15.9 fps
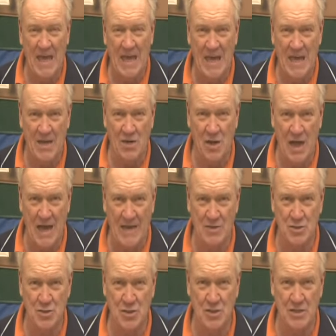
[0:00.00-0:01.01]
And
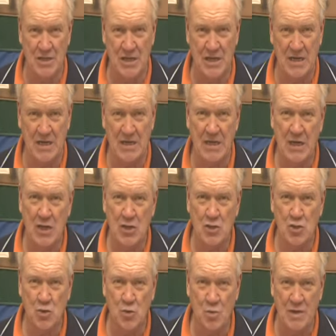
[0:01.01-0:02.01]
last today,
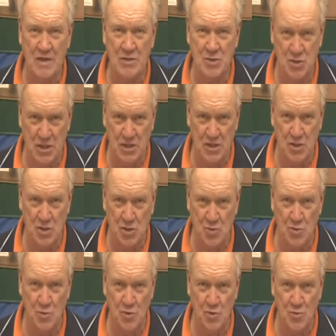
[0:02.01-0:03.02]

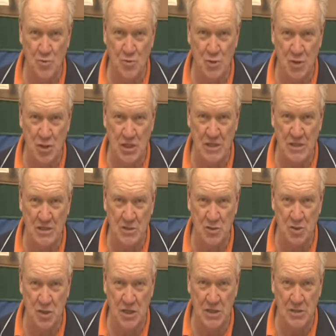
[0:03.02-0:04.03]
26-year-old Sheena
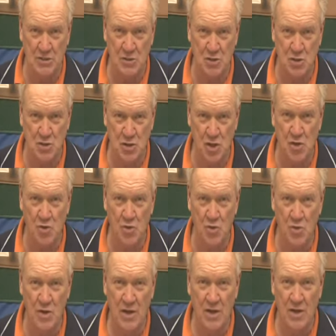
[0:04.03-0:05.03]
Jean
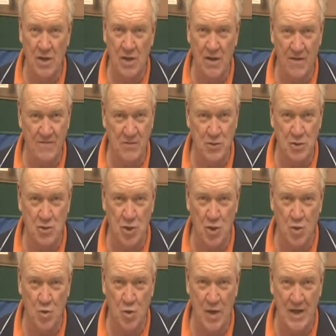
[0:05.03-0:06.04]
Snow of
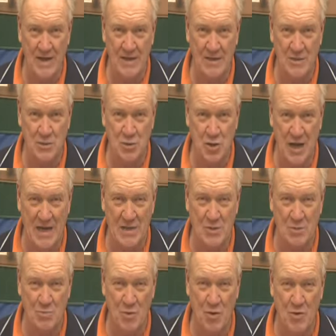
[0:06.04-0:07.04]
Snow Lane in
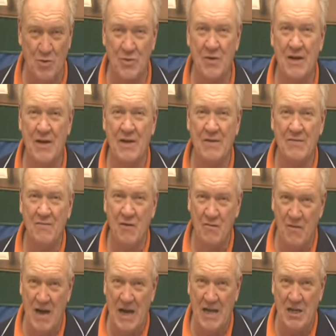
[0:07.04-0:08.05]
Jacksboro for
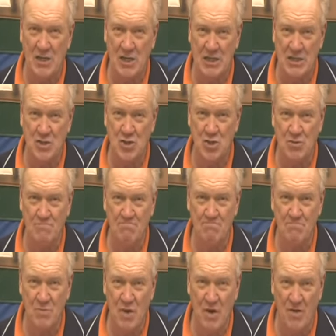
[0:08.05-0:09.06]
violation
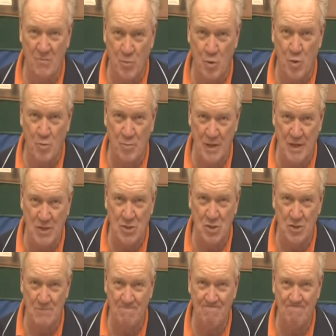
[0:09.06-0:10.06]
of probation.